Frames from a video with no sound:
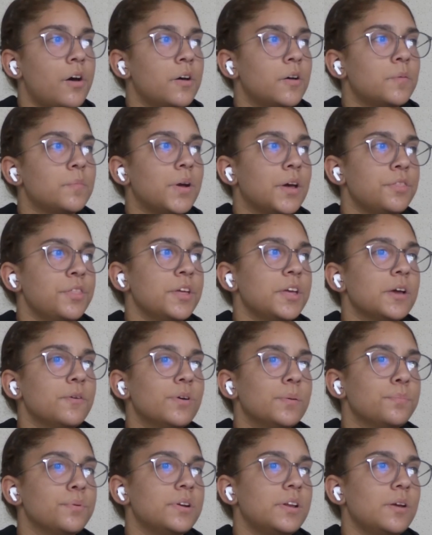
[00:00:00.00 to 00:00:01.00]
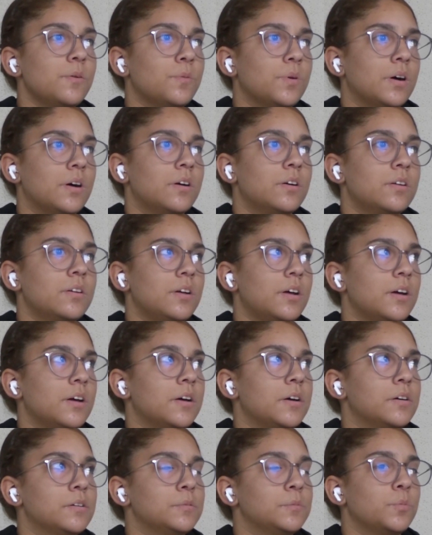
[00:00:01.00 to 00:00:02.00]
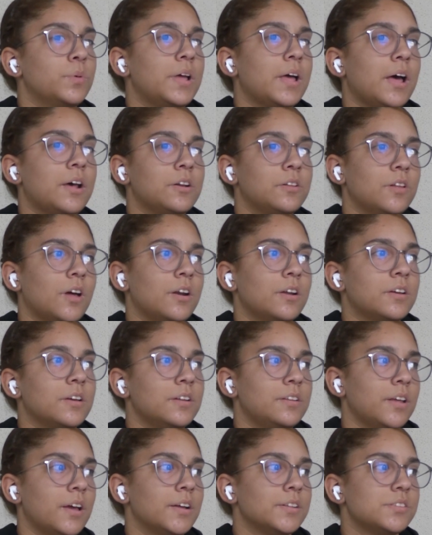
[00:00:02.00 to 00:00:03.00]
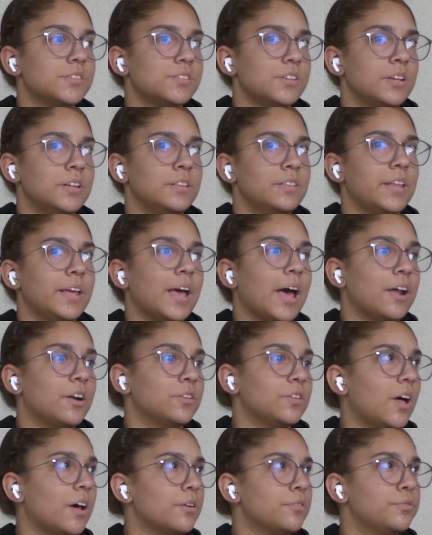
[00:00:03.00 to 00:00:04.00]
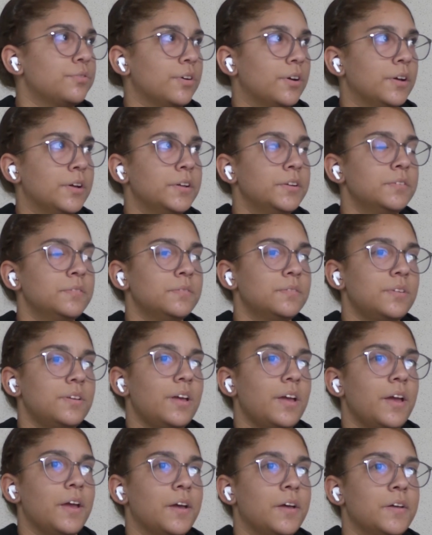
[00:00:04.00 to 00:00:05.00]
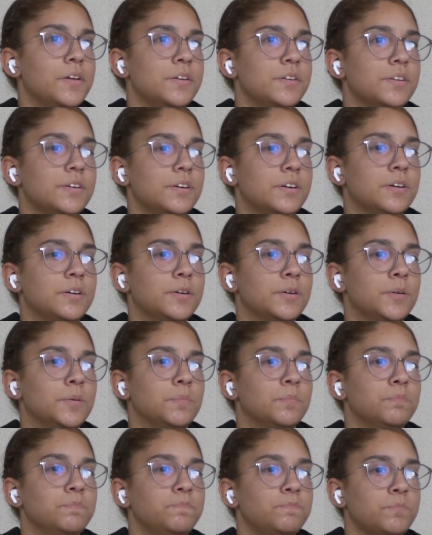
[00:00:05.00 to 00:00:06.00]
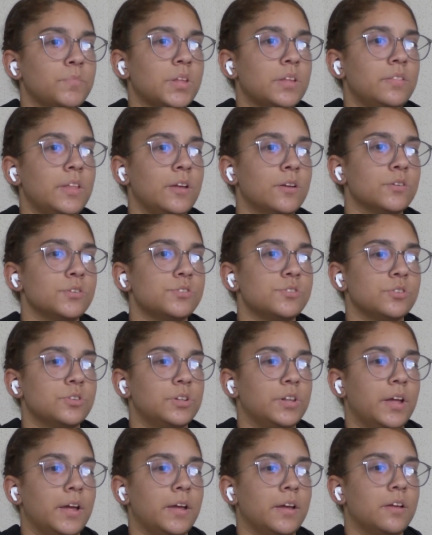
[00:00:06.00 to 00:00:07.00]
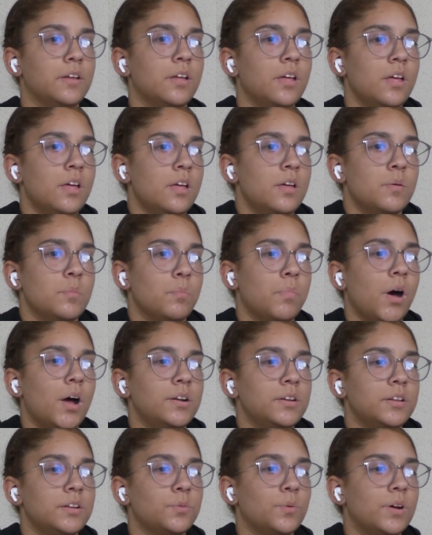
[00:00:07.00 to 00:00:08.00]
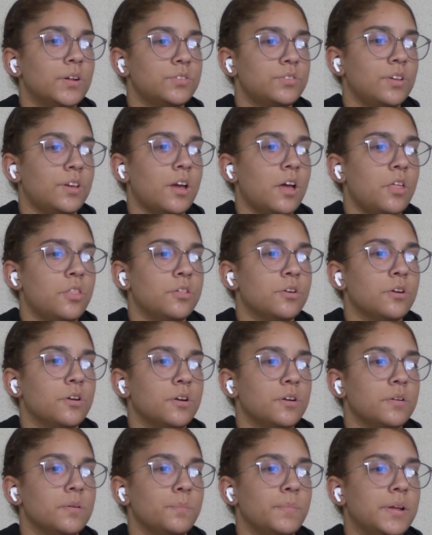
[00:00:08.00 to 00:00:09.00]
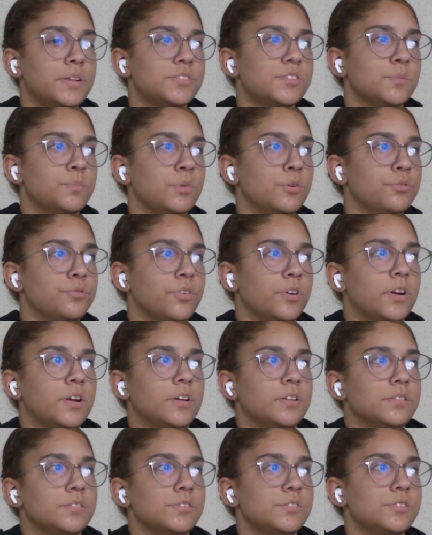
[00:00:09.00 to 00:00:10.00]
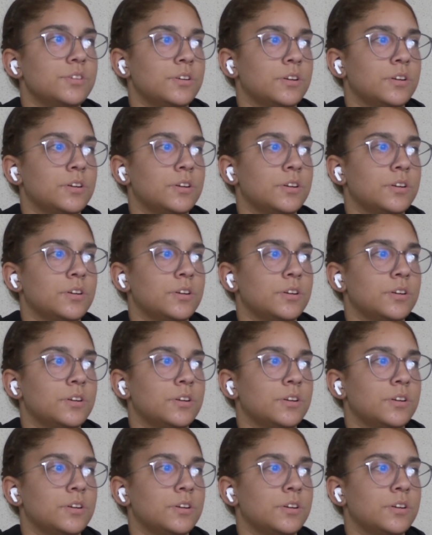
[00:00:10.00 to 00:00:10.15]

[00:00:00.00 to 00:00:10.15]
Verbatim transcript: Um, I think it went pretty well. Um, we had a lot of cadets and they had a lot of fun, and um, they also like bonded well together, made some new friends.